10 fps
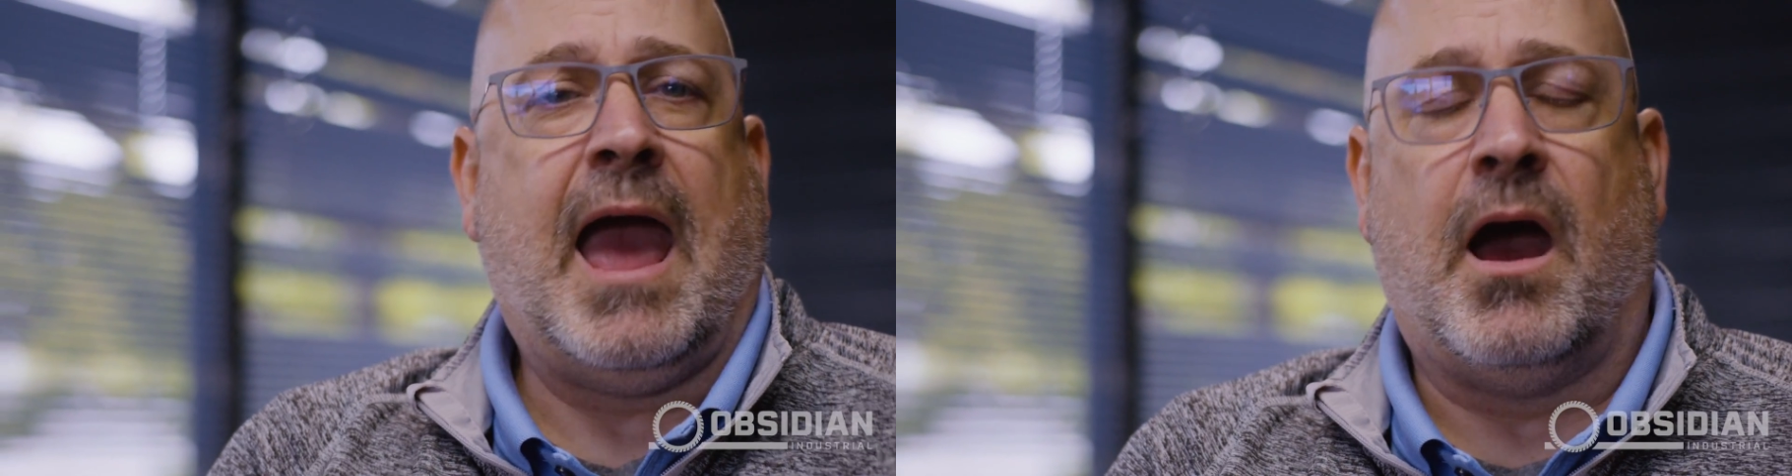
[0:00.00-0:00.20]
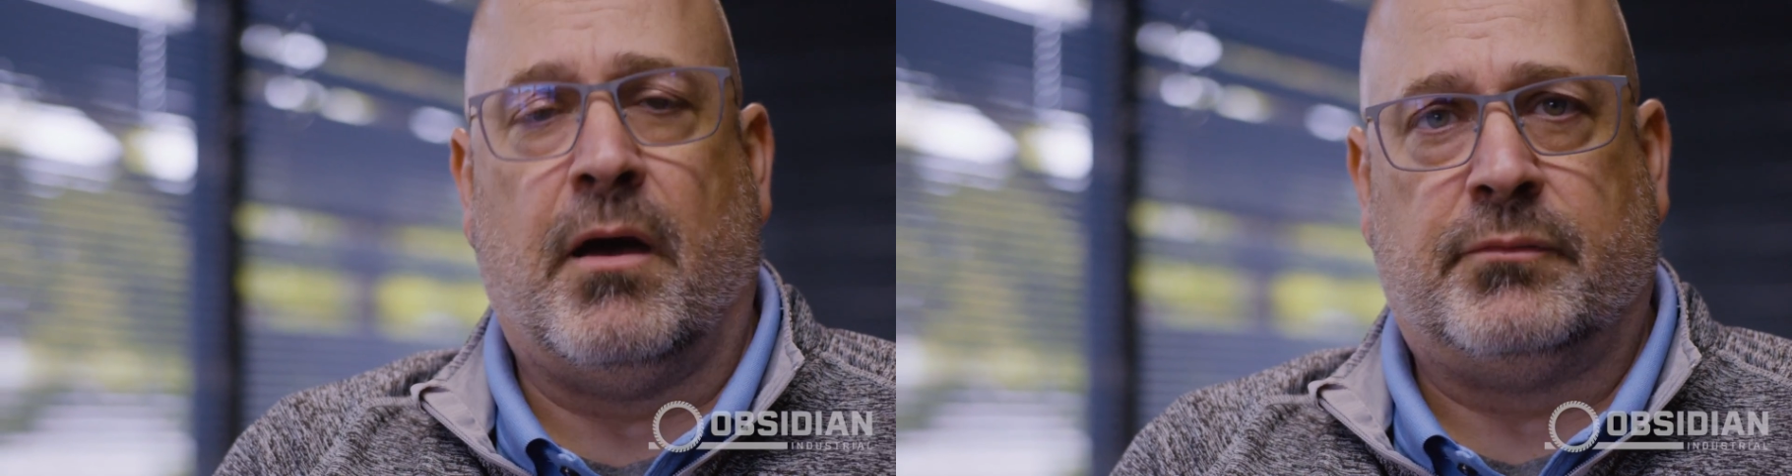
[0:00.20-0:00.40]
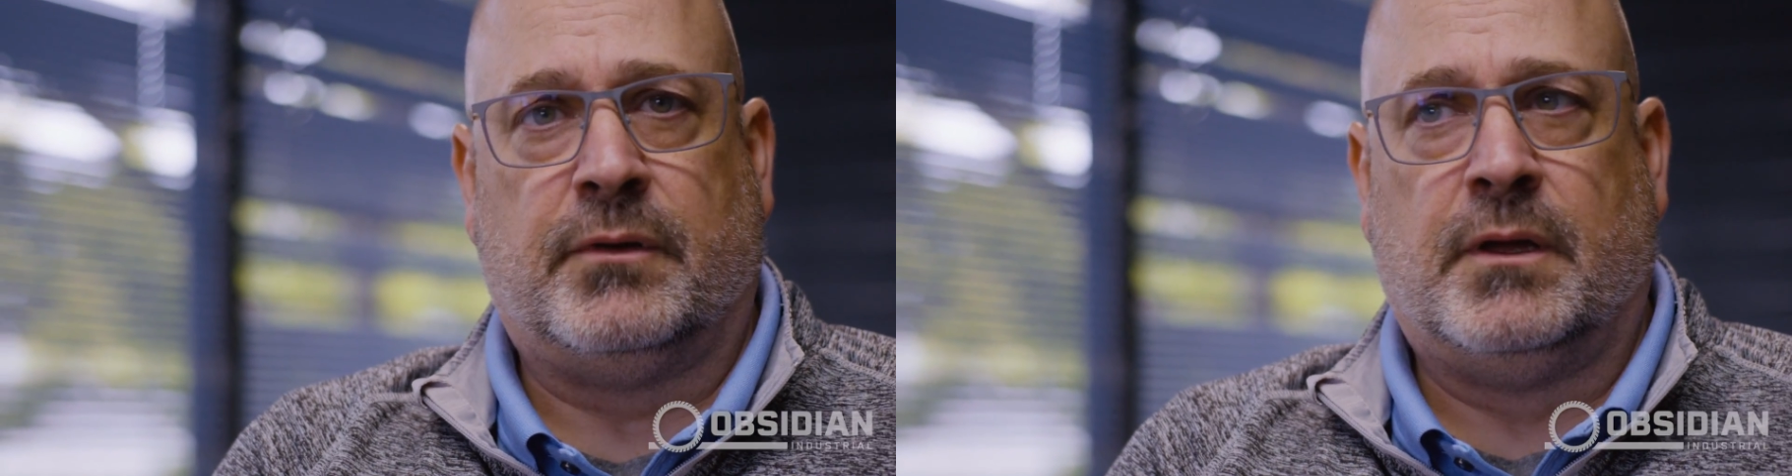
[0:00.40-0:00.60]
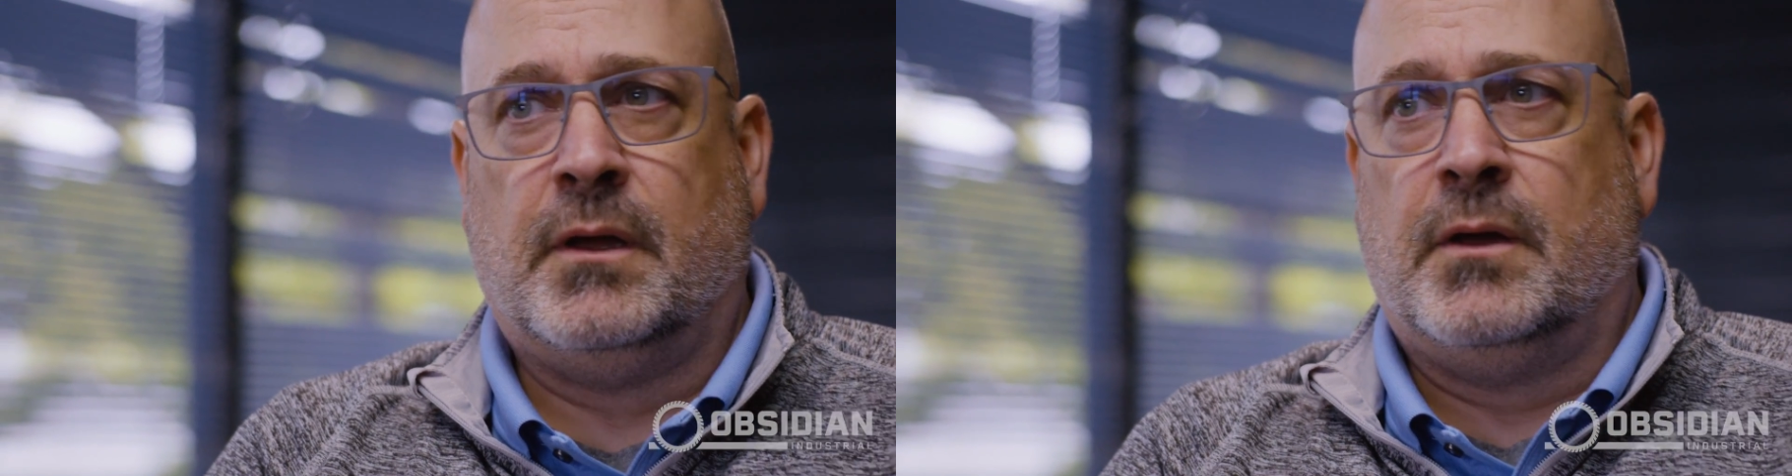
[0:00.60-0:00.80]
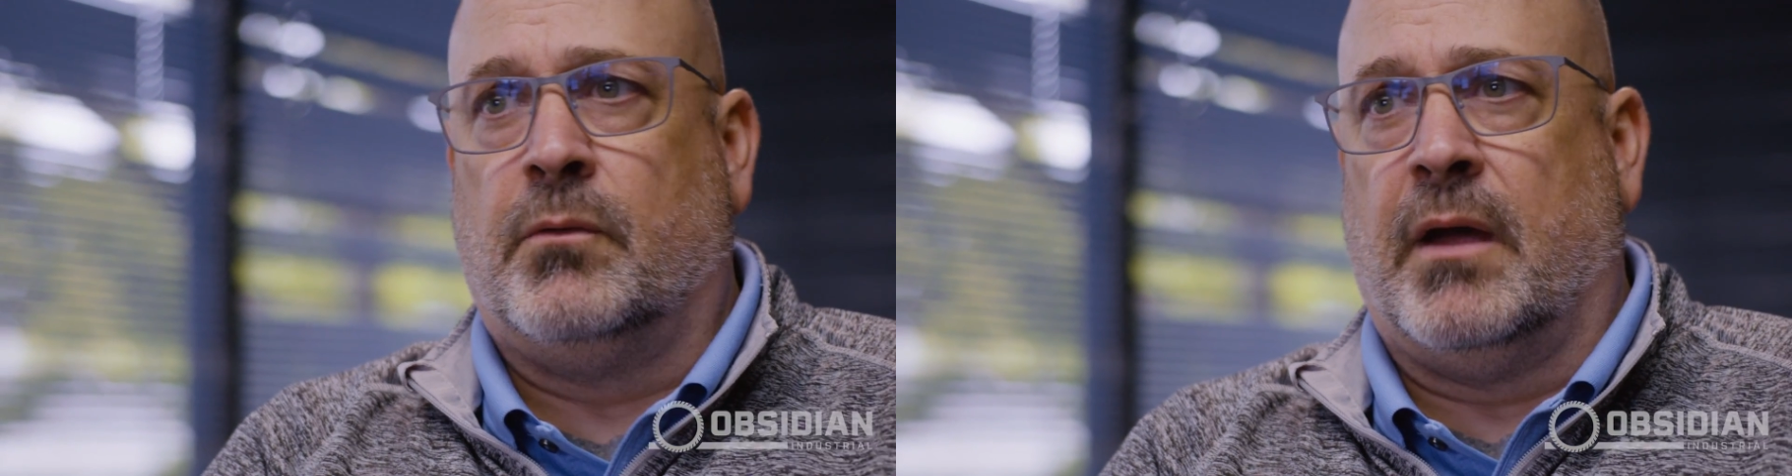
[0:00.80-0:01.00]
have.
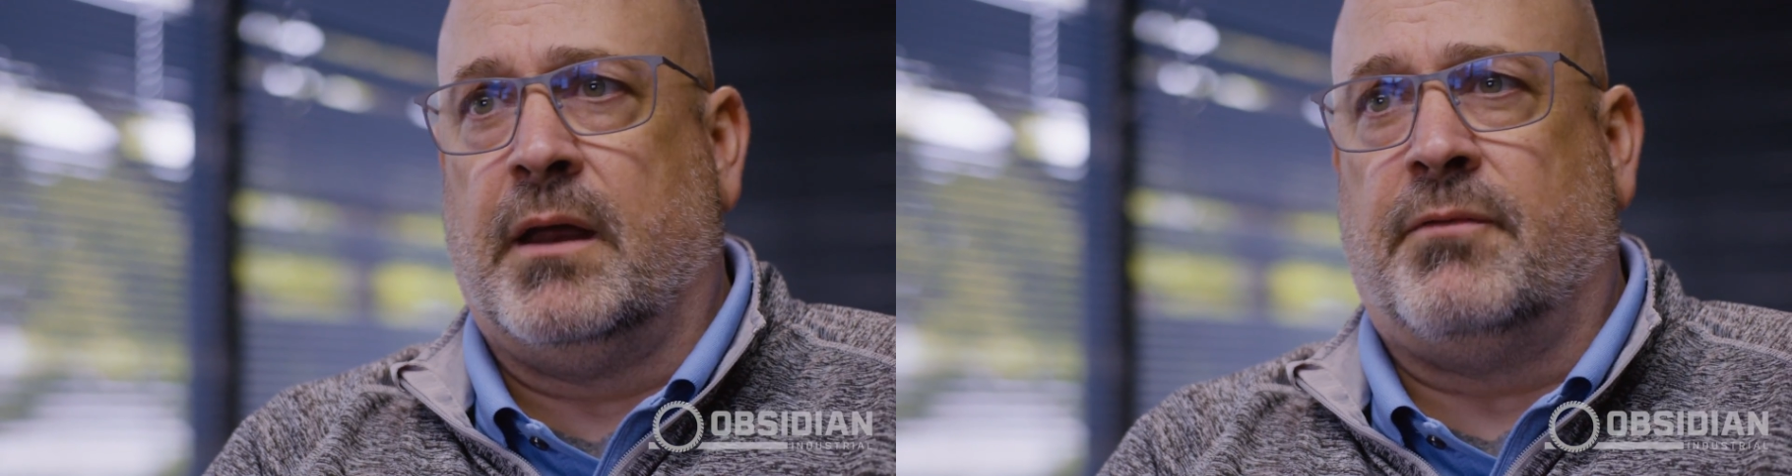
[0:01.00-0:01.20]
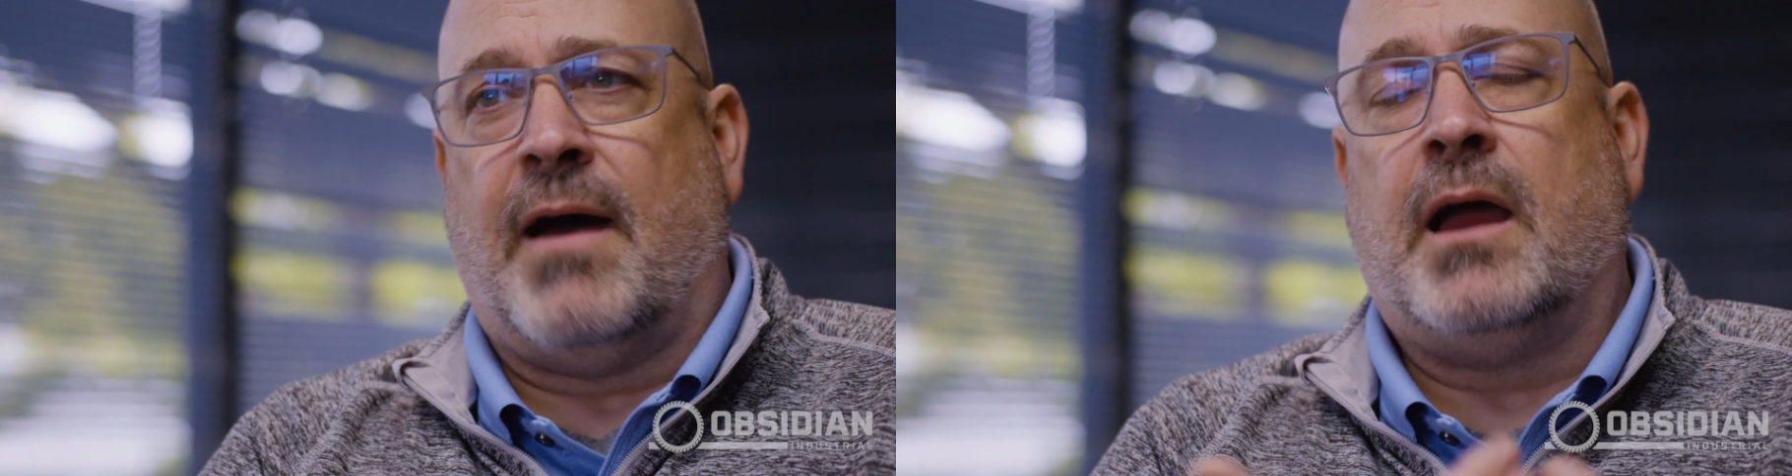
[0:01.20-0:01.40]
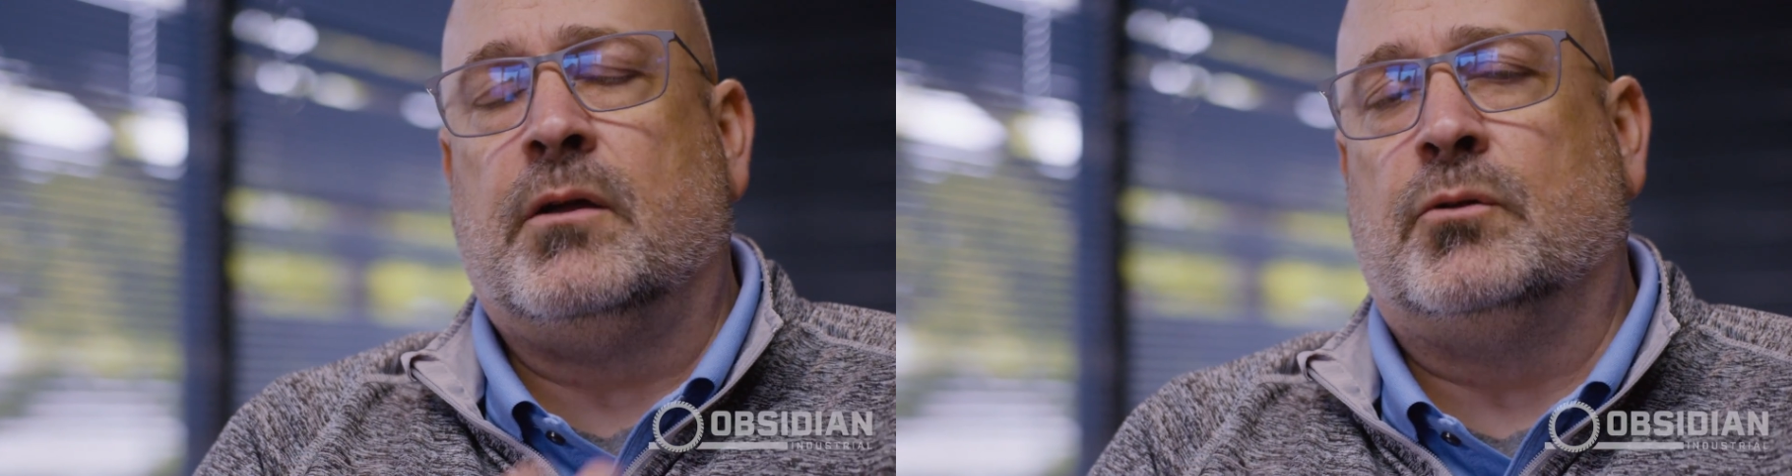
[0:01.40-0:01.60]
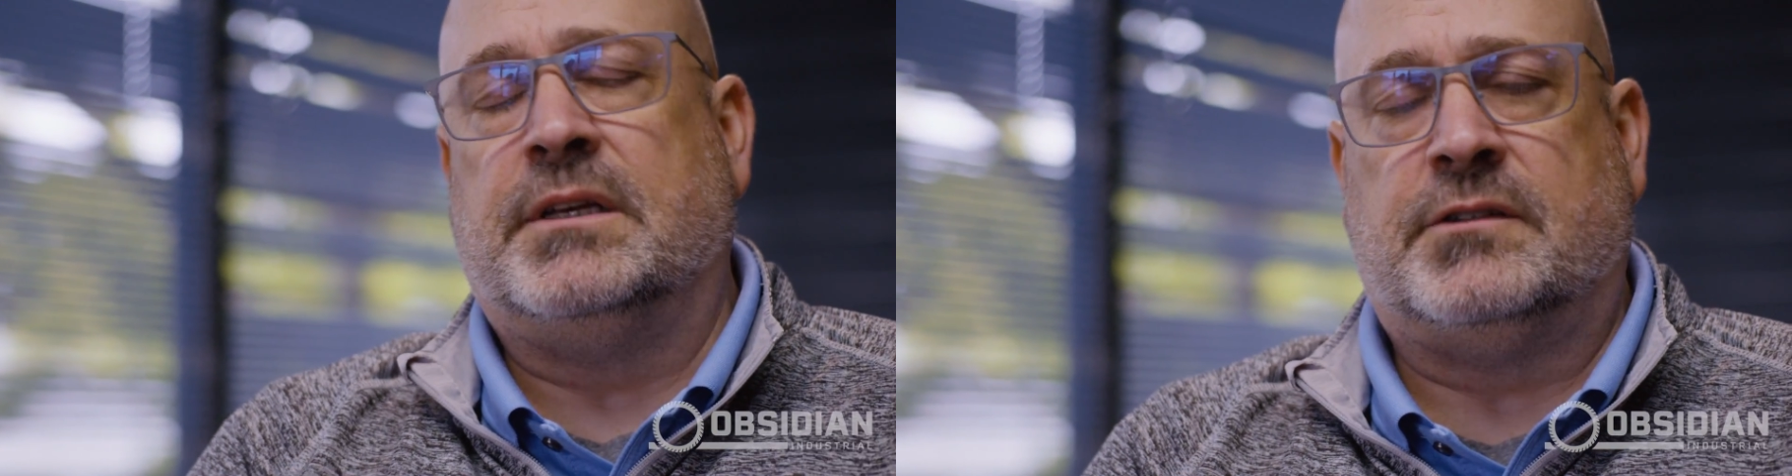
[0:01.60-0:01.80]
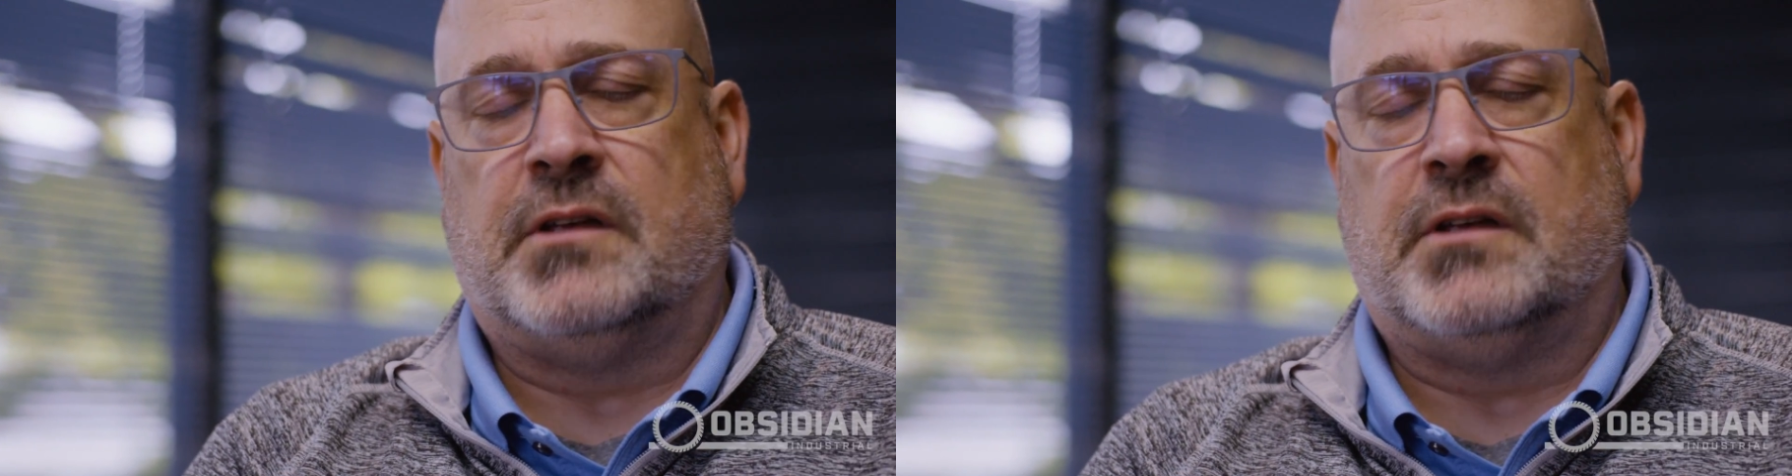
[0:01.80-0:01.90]
Right? If I only